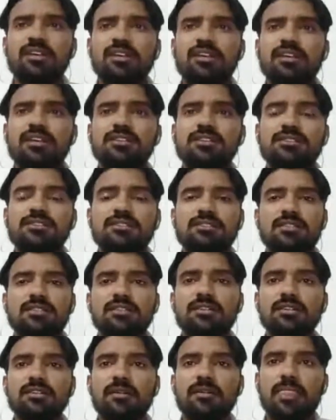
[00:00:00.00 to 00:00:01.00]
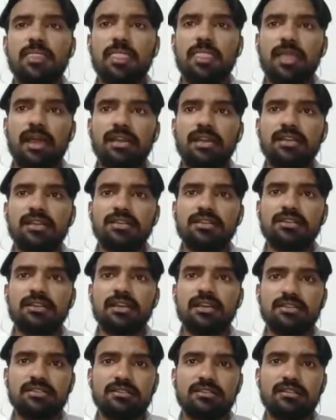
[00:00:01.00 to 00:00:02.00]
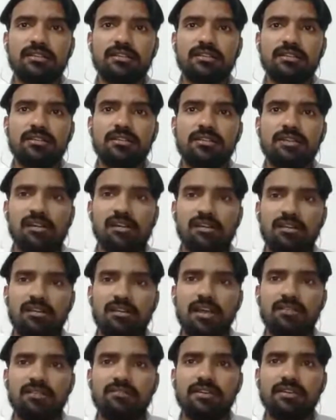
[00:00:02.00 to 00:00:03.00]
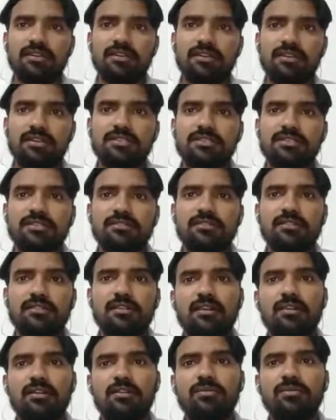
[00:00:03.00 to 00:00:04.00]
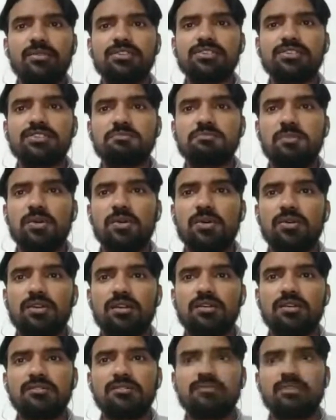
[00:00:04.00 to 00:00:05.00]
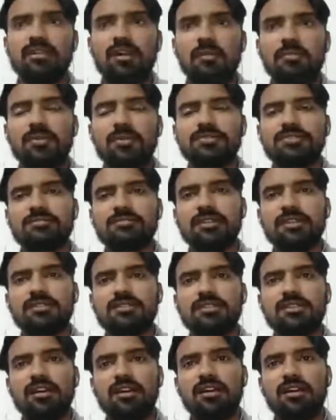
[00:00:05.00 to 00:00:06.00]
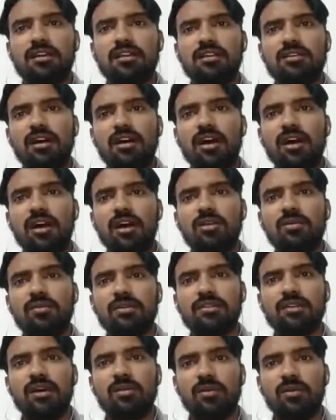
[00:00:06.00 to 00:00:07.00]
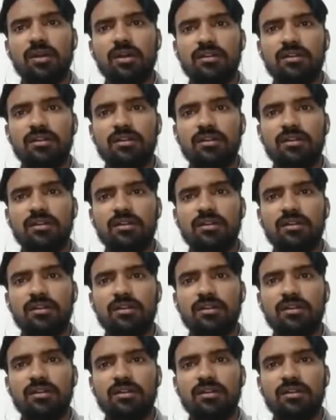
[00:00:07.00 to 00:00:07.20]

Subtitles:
is an international language which is spoken approximately in all over the world.